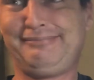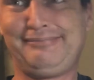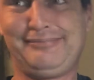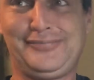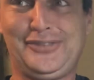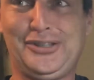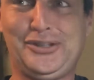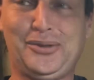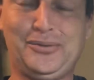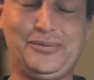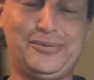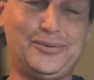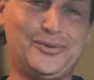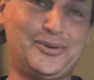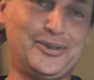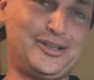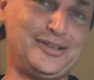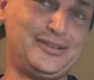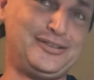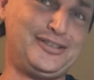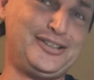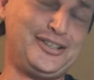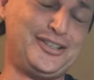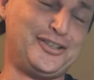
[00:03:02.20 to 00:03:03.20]
go for
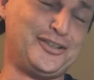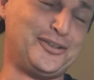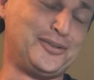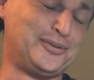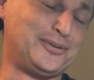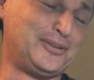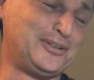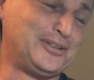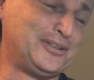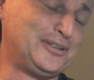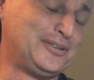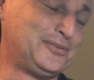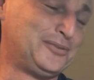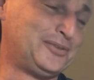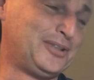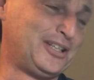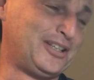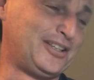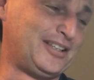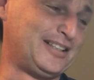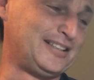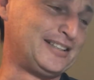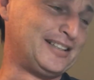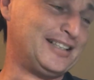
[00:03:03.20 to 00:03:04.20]
it,
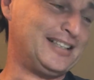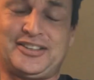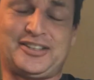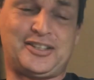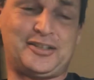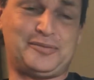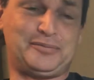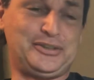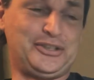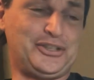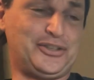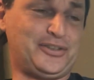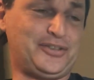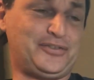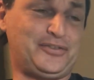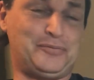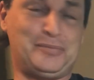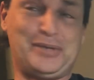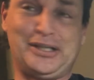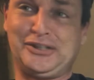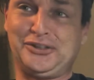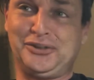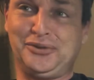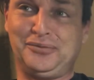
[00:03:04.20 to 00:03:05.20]
wear it. If it
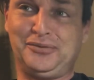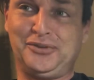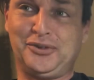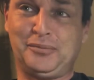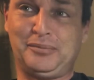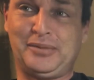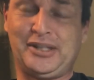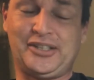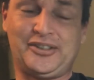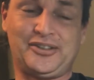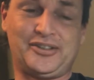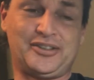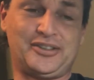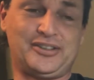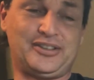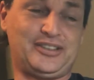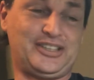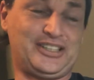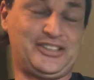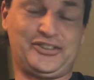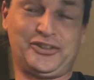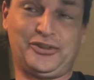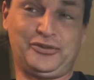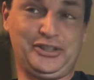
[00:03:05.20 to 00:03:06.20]
makes you feel better,
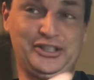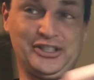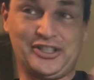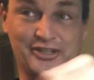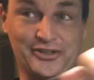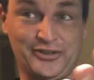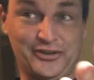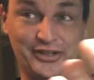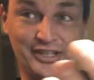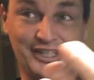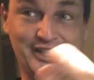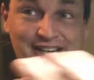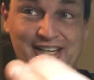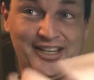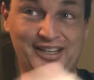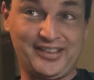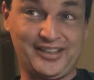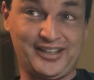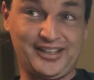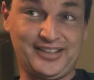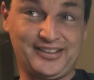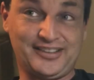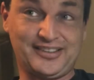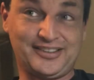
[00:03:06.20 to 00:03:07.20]
it's certainly not hurting
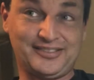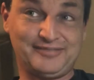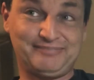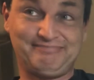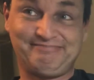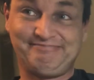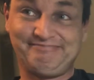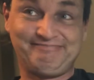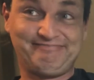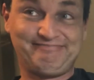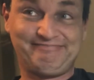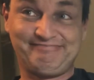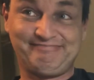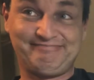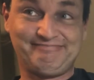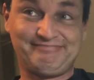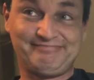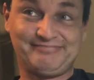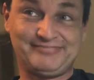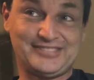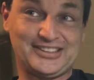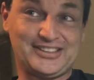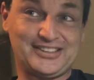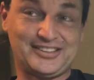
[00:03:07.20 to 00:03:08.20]
anything.
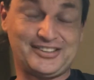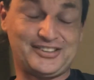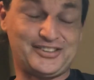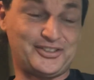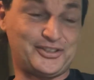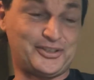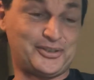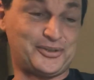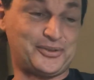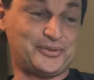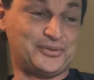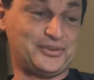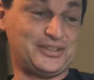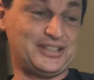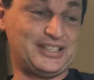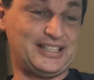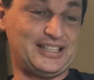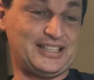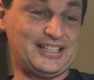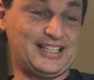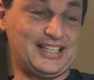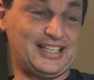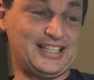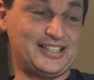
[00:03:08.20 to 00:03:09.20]
So,
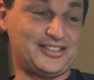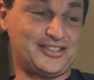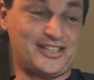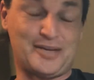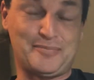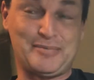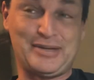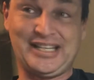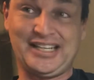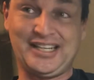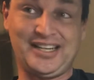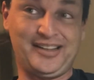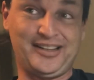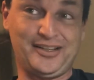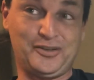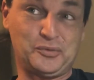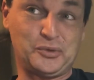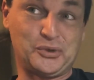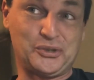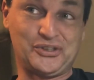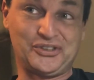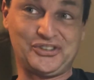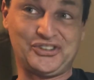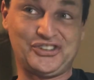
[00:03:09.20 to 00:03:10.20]
and it's not making anything
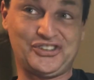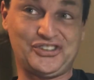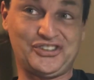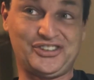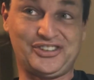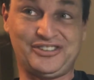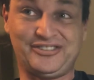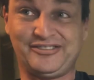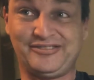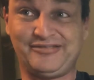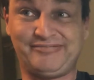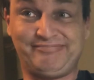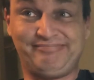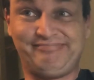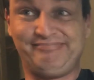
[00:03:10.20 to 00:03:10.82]
worse. So